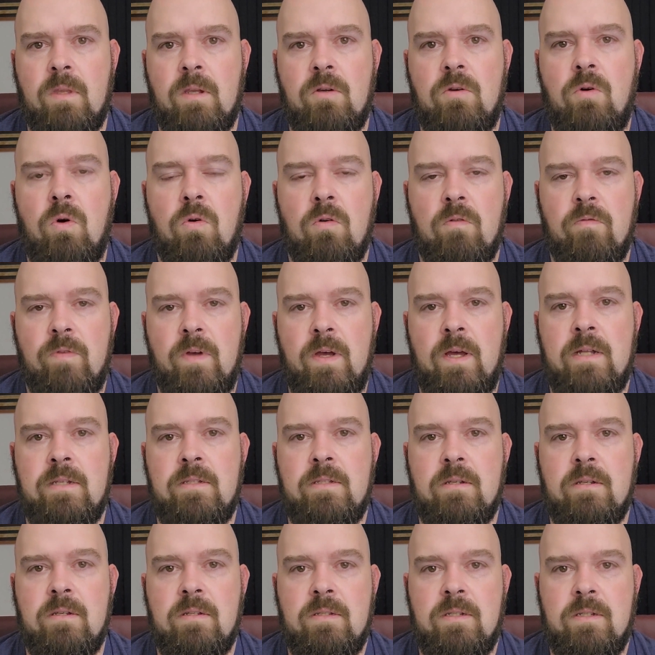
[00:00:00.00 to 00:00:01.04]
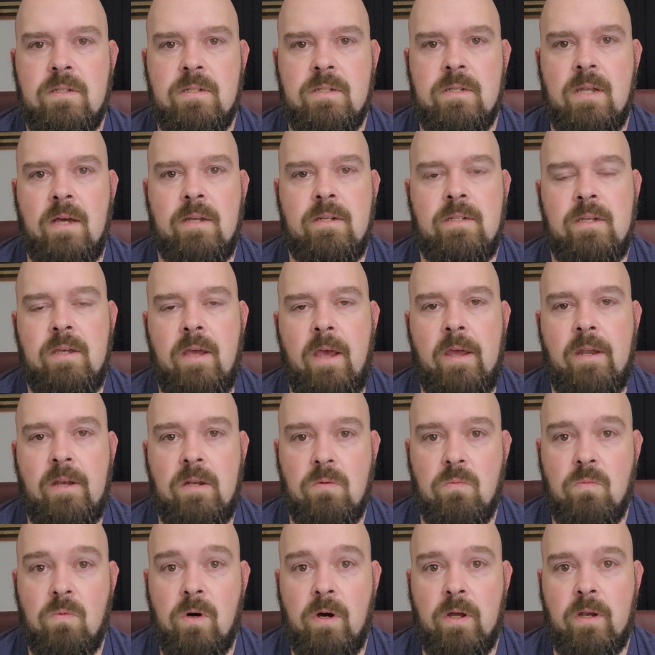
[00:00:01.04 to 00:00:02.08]
Corvettes since
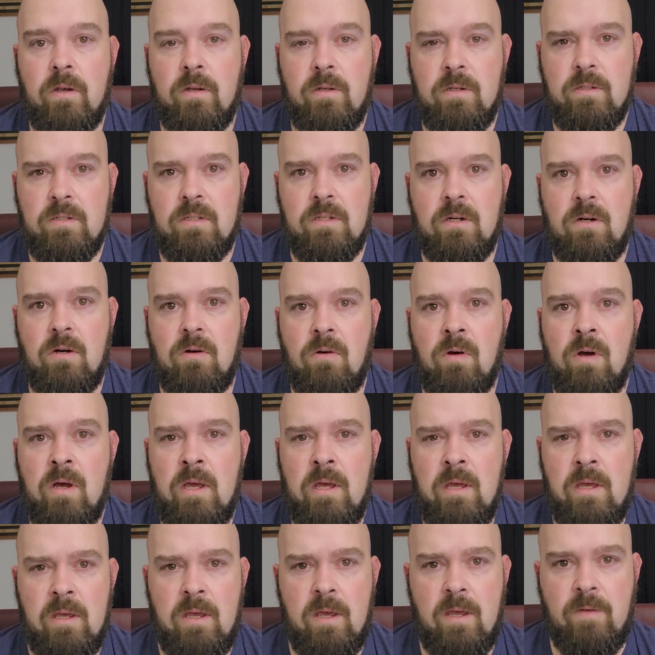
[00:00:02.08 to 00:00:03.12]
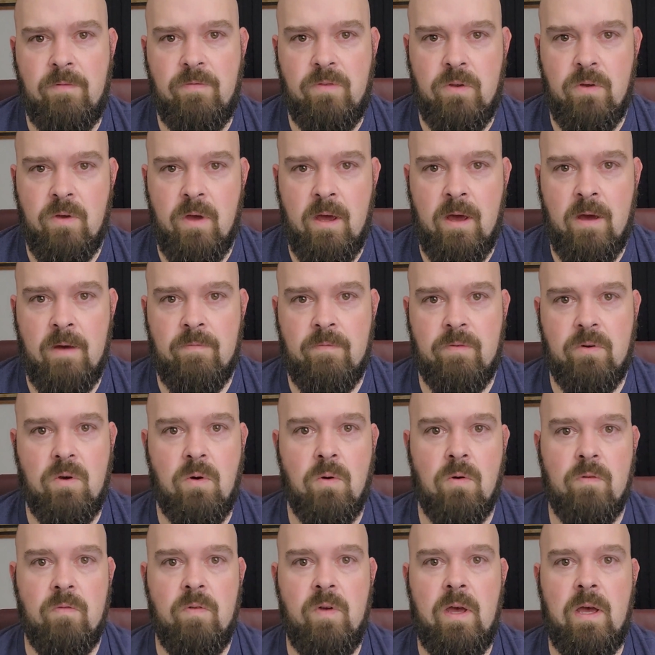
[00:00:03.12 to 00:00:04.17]
1981. So if you have a
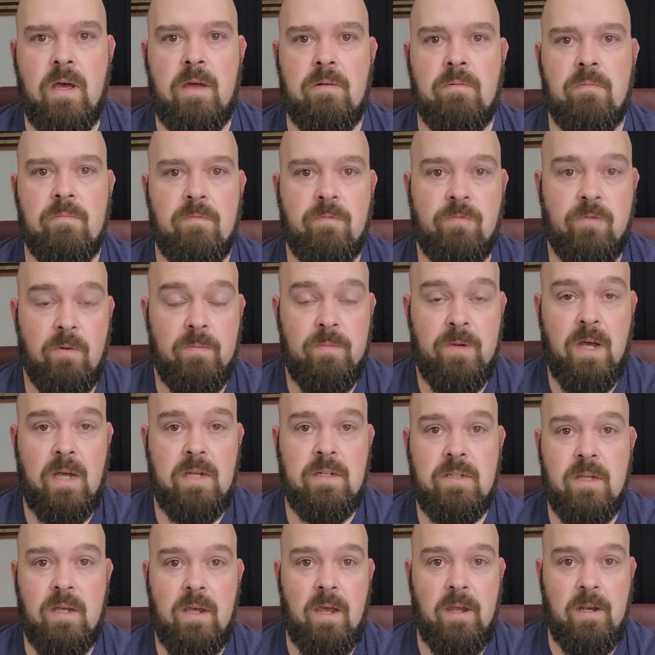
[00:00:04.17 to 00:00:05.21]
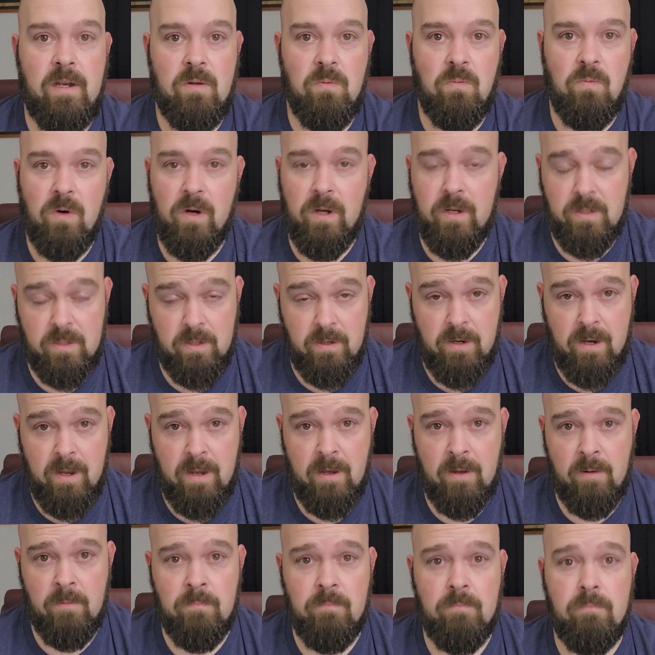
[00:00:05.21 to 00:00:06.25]
Corvette from 1981 to
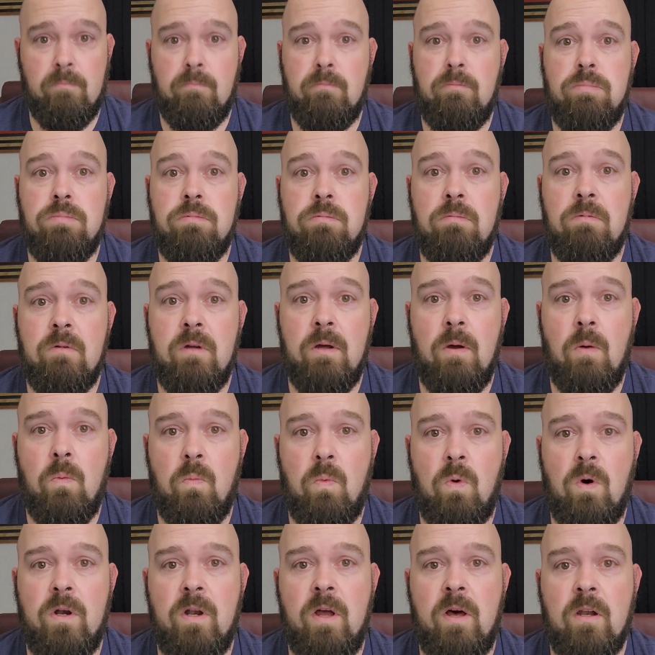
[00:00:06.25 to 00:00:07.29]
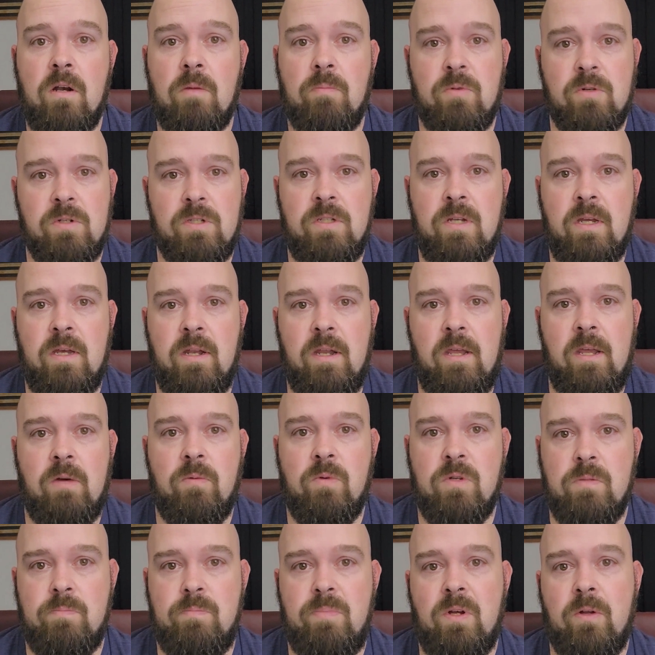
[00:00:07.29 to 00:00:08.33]
now, 100% it
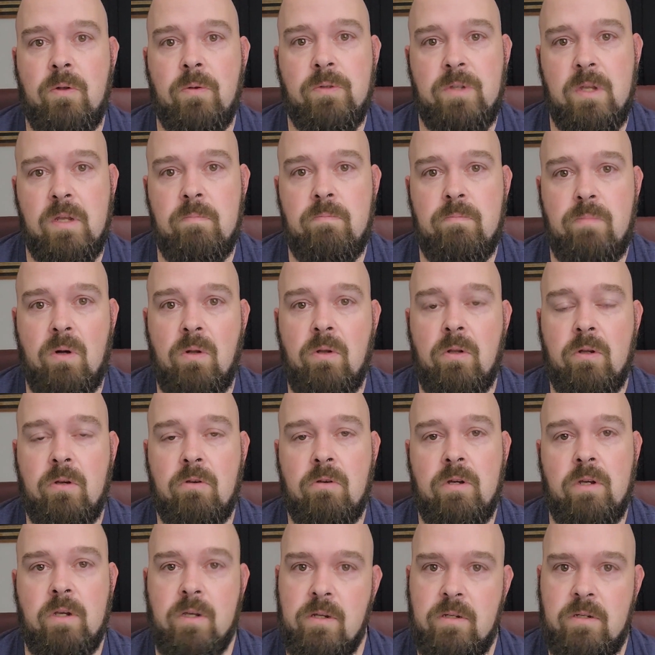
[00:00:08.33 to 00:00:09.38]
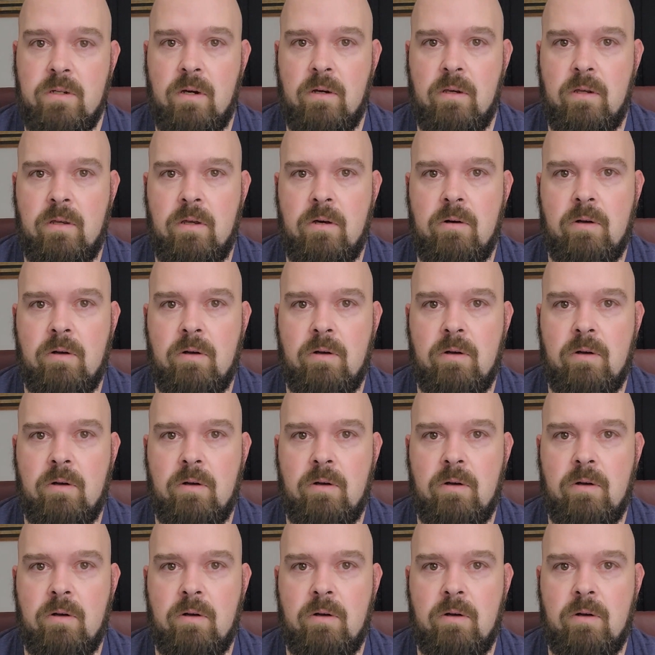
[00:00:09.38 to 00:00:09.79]
was built in Bowling Green, Kentucky.